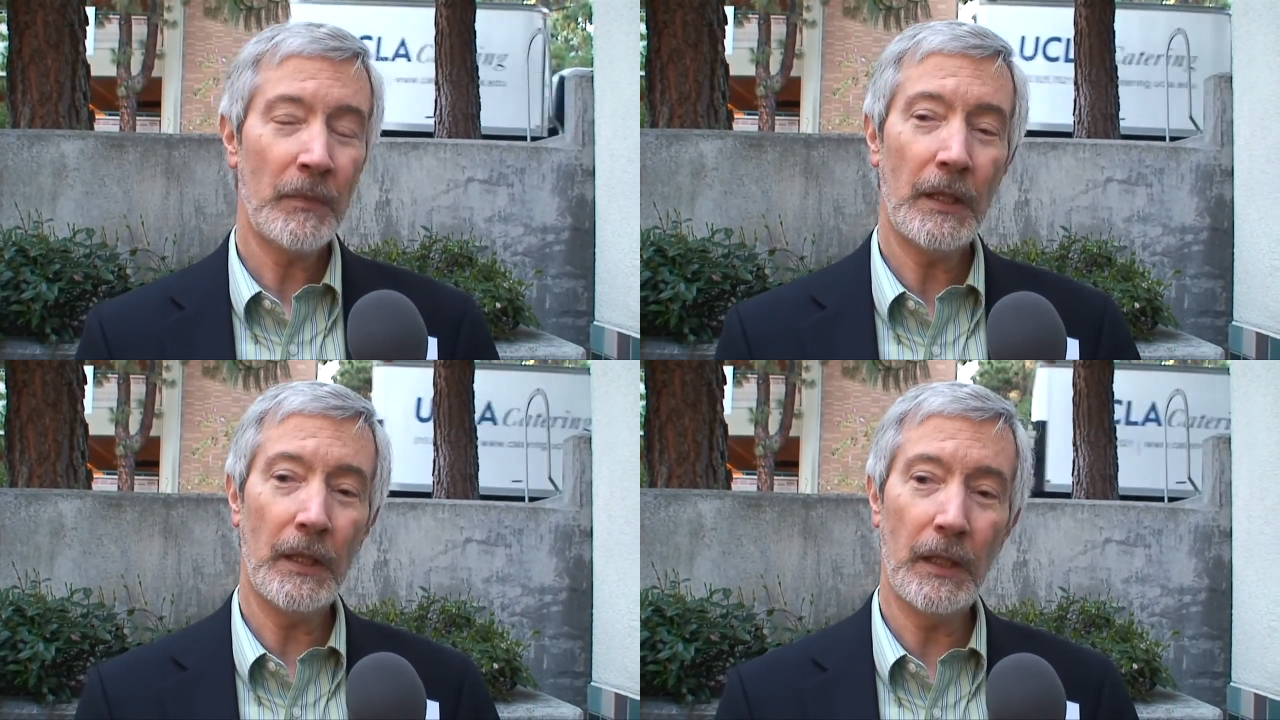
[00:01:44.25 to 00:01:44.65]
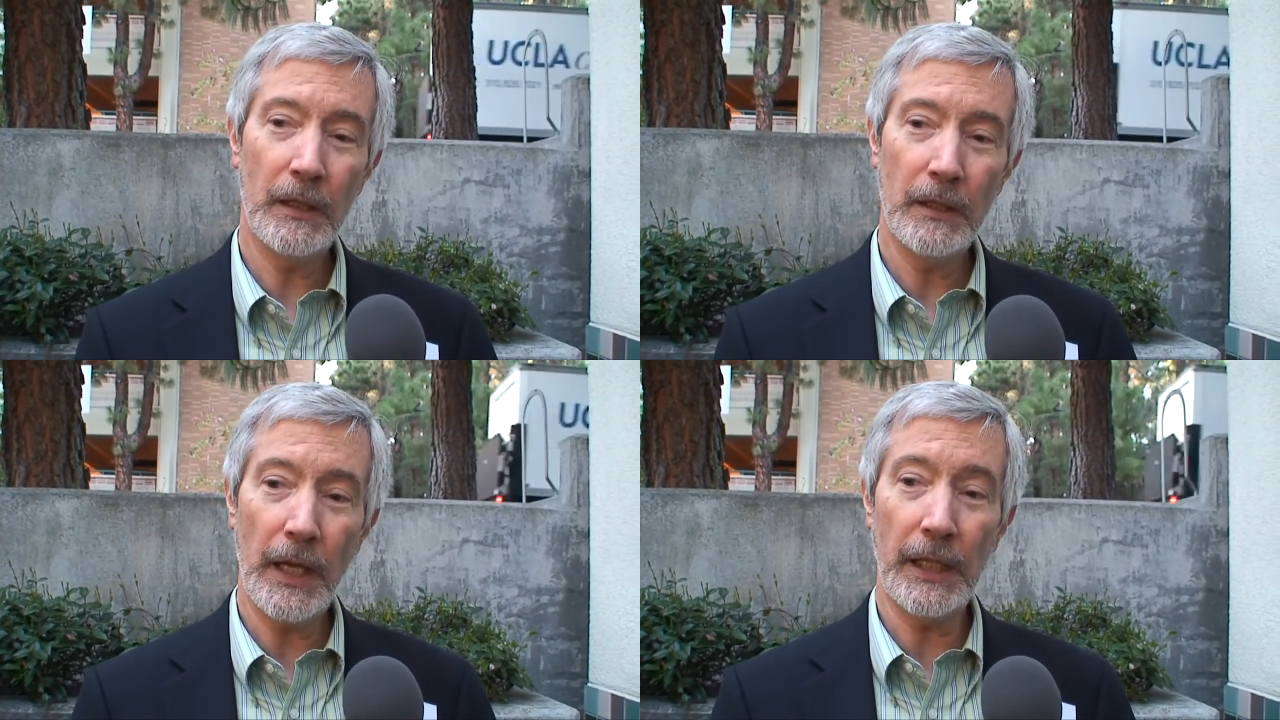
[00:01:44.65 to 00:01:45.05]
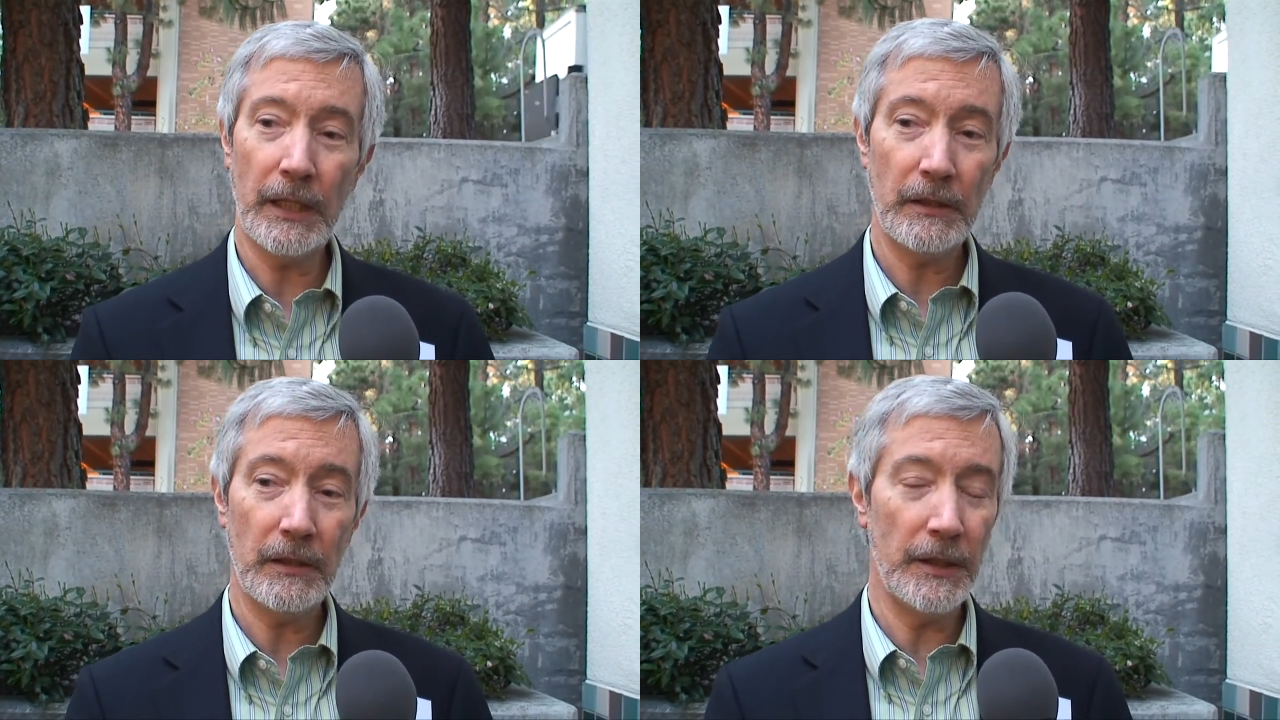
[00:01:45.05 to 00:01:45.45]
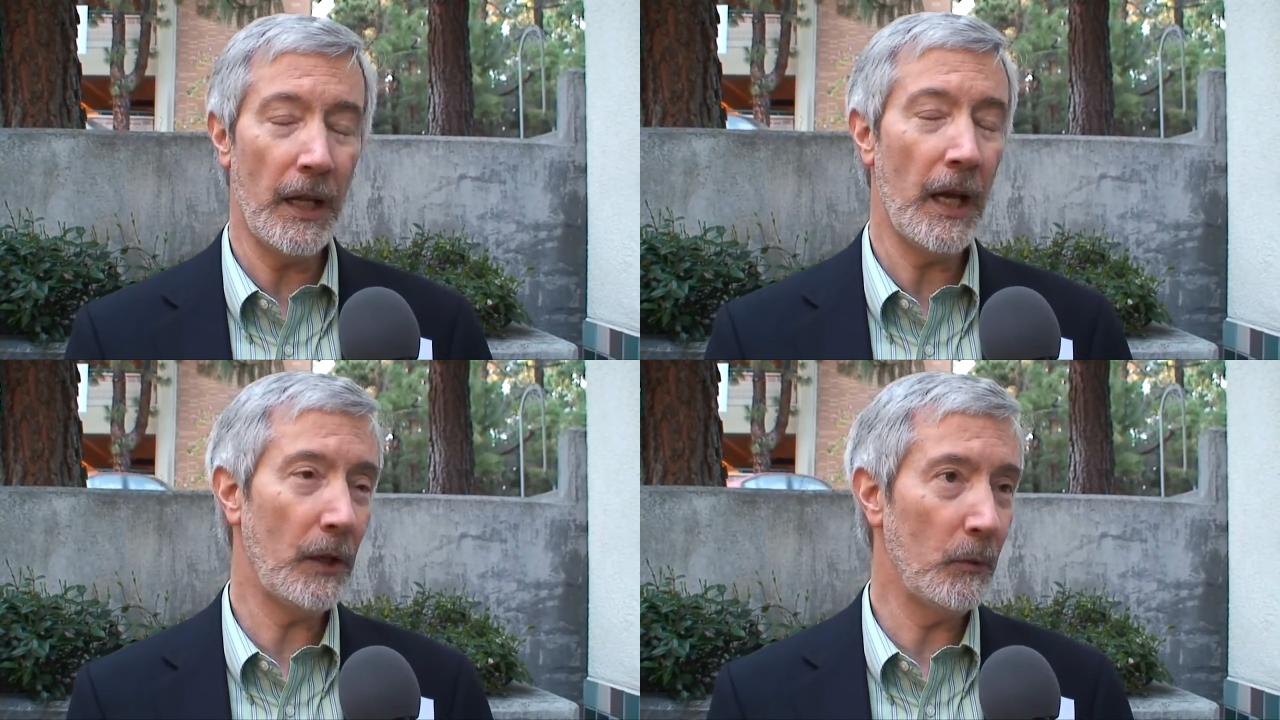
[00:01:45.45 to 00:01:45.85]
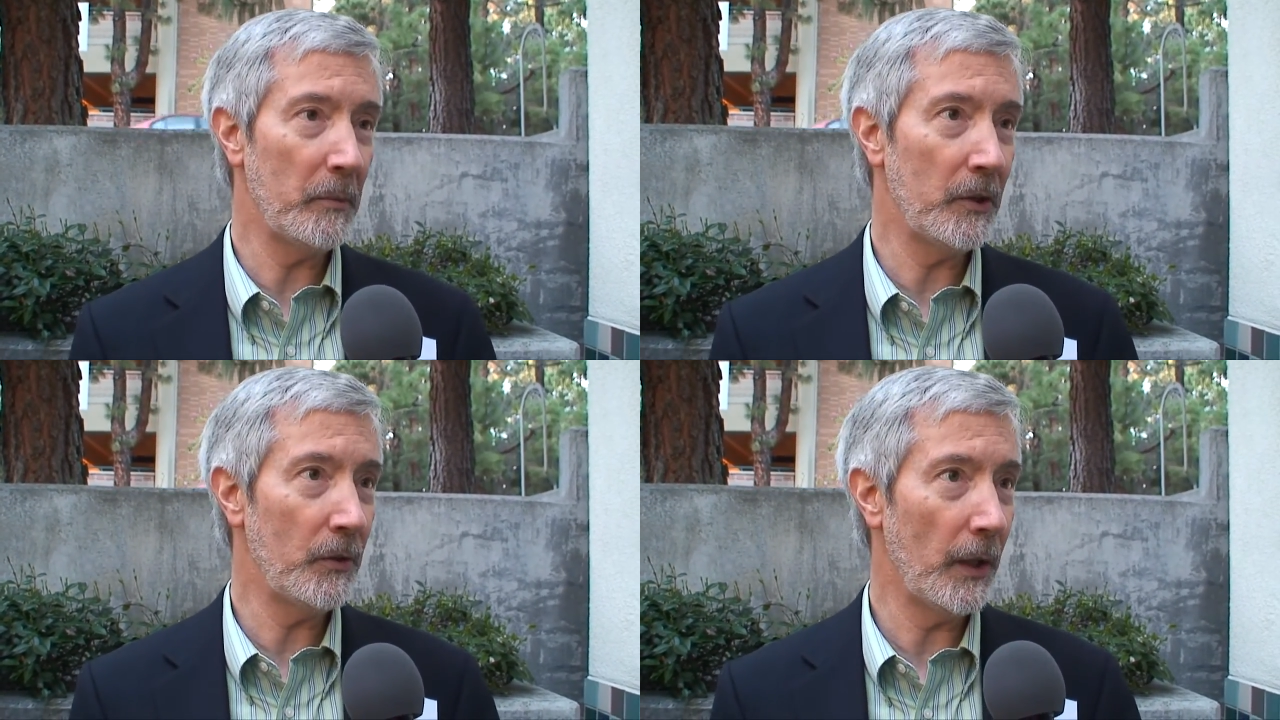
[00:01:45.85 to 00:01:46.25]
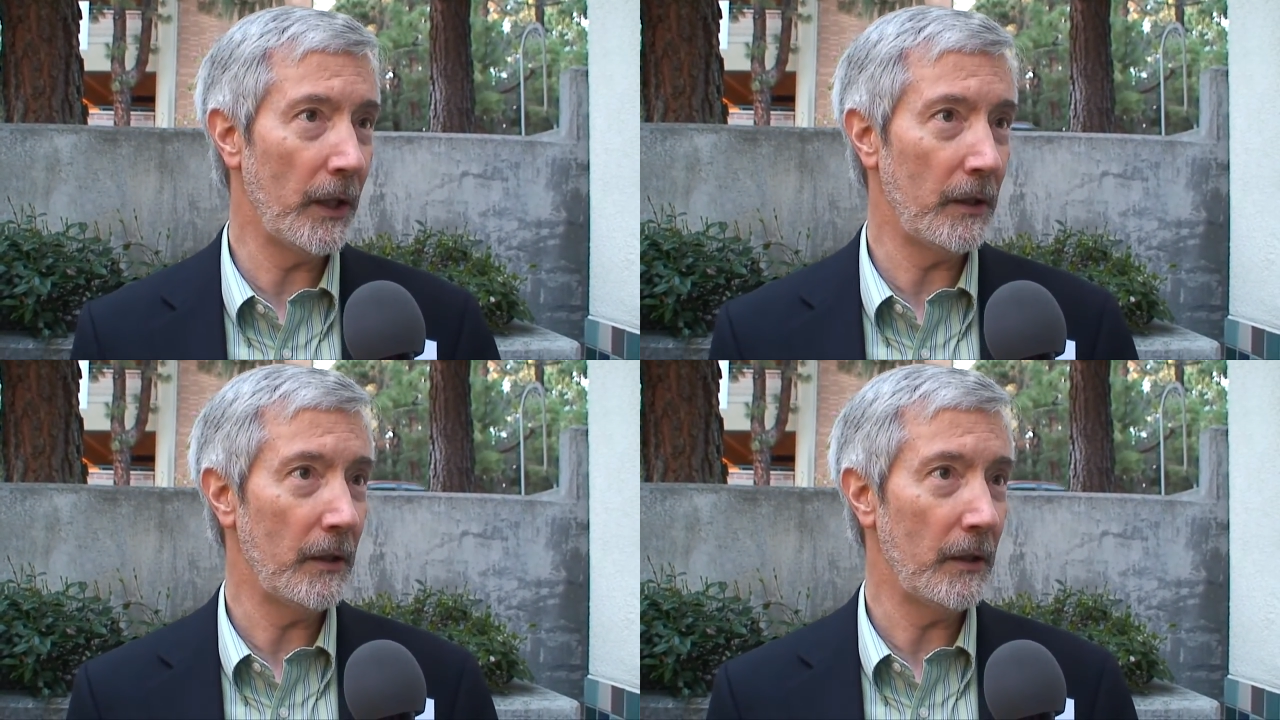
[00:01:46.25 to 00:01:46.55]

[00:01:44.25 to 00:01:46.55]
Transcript: uh, like denying women the right